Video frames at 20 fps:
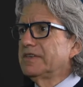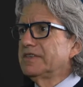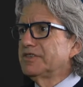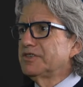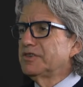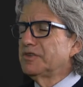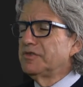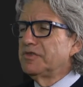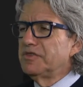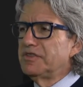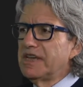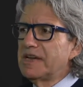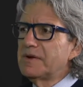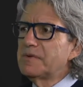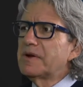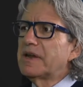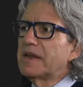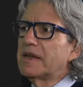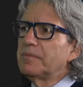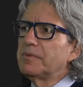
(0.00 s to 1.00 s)
So they
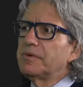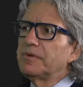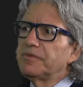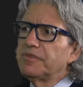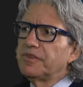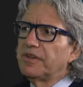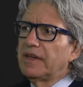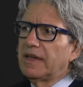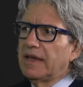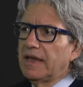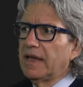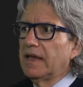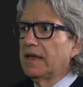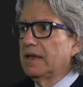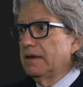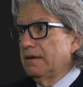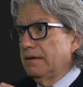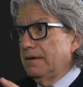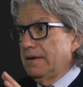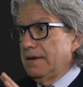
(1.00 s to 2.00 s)
were able to,
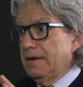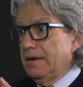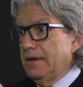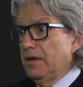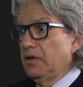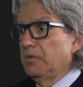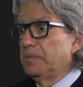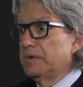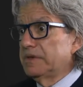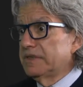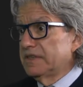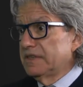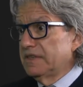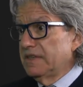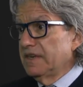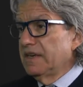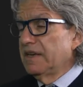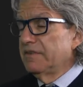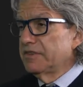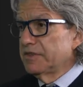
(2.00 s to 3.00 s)
A, help us,
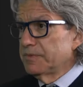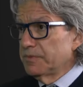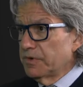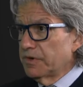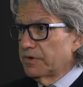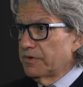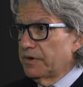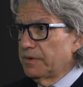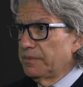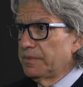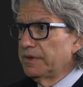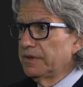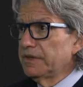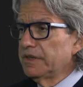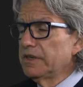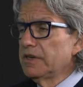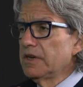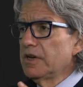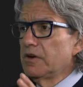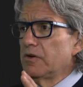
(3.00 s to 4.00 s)
they gave us more
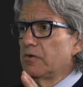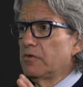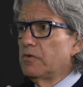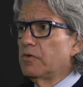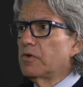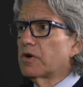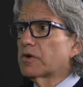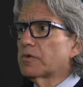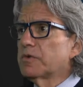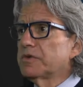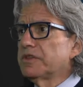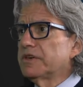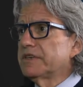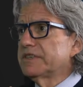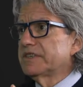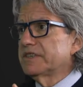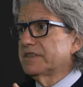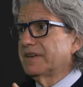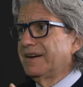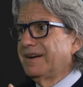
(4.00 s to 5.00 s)
credibility, work with
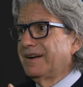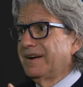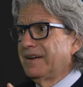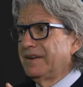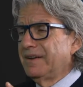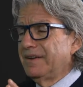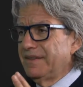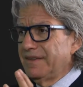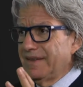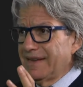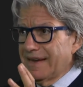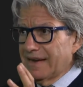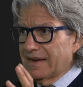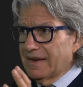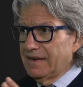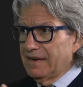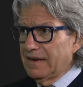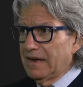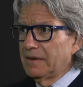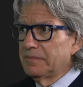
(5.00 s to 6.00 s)
us on the
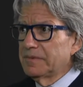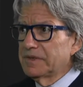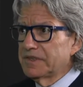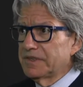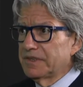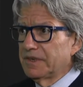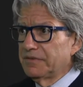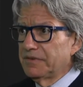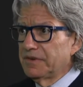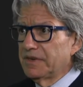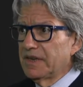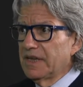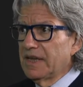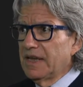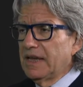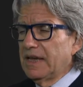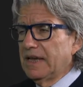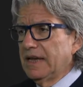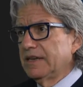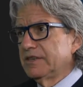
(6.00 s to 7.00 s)
economics of it,
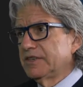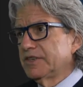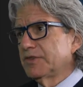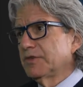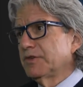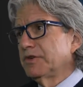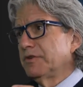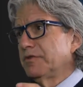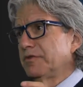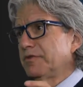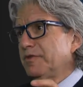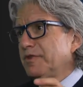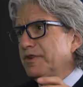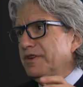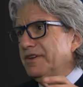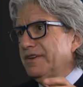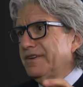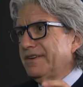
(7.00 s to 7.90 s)
and sort of